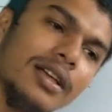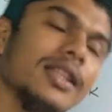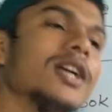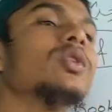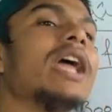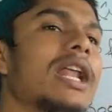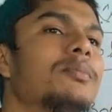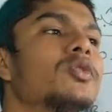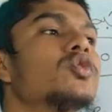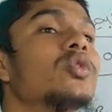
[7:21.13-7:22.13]
That will help
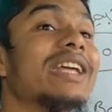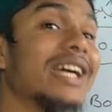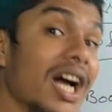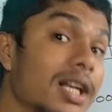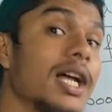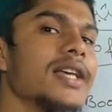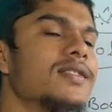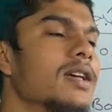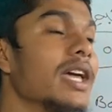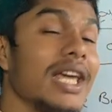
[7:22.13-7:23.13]
you to
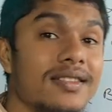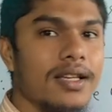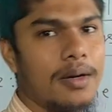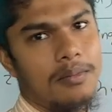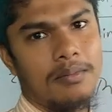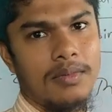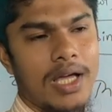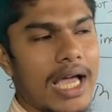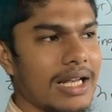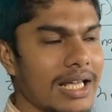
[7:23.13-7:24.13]
recognize ism
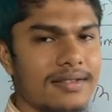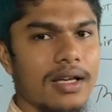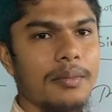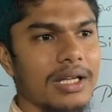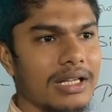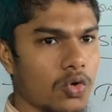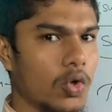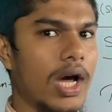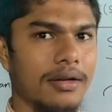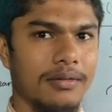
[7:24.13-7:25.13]
and ism in
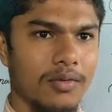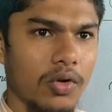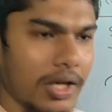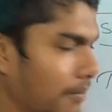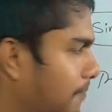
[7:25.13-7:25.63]
Quran. Okay.